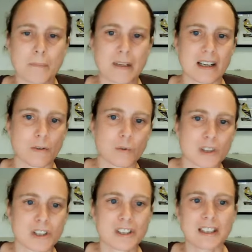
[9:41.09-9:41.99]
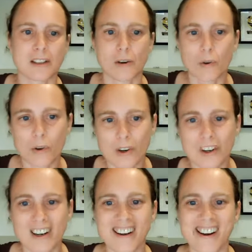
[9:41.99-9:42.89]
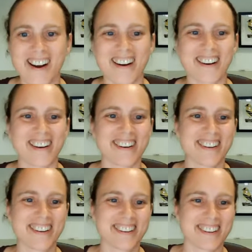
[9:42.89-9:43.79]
being wood and ore, are